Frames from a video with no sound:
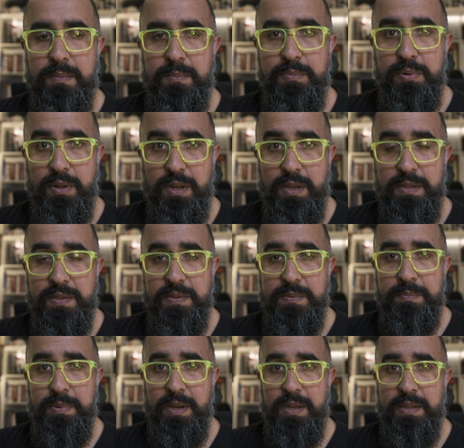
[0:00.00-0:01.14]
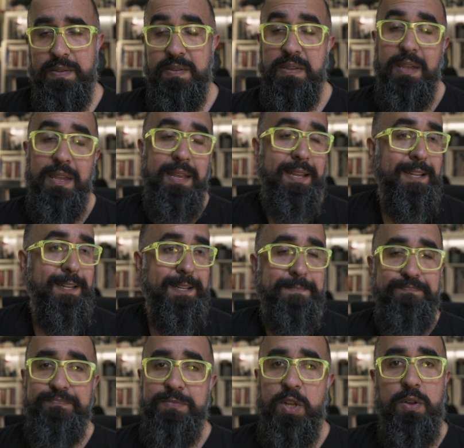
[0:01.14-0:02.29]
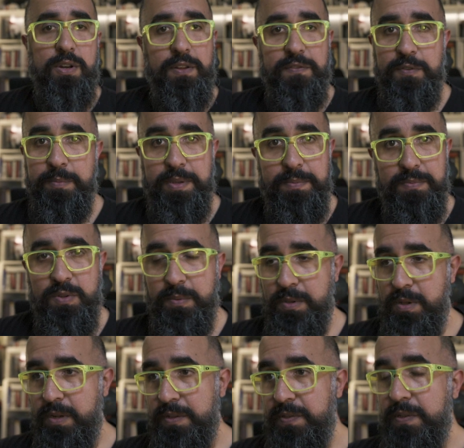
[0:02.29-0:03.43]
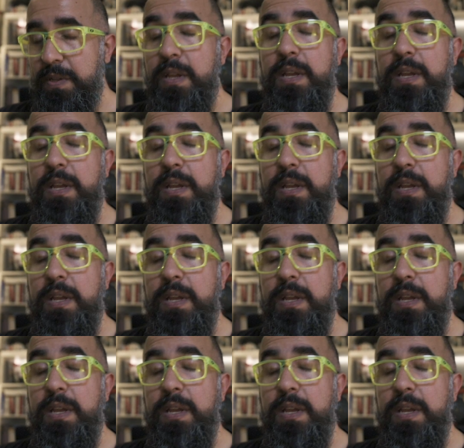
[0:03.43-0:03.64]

products, but good enough for me, to be honest.